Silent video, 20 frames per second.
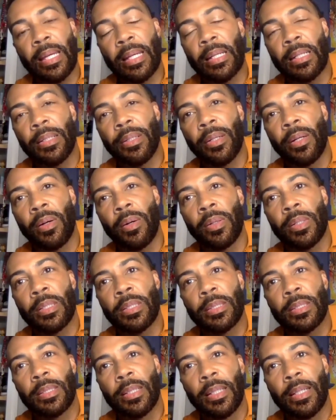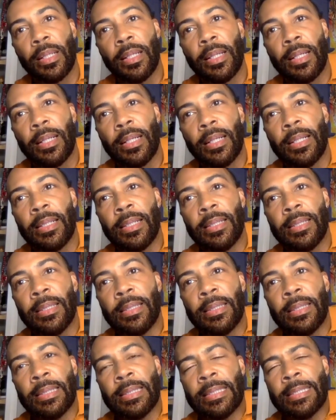think, you know, it's,
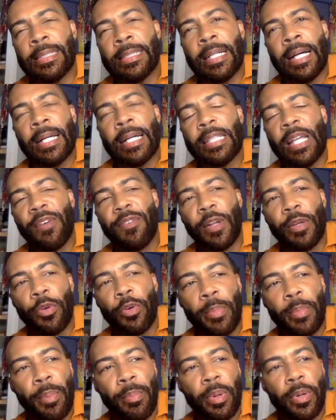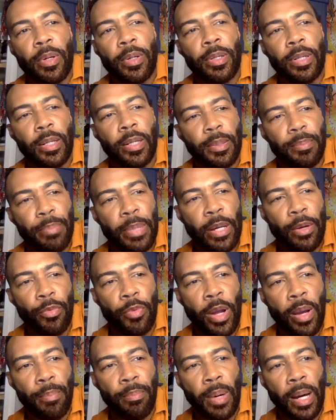I definitely remember being
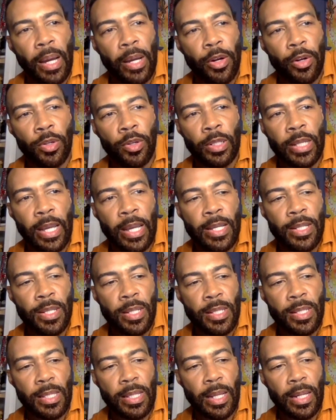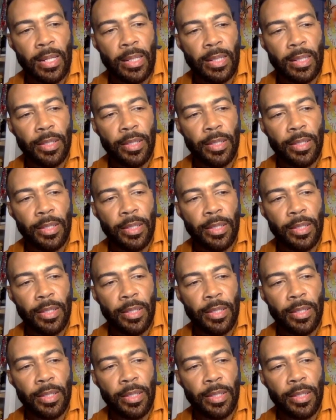repped by early agents and,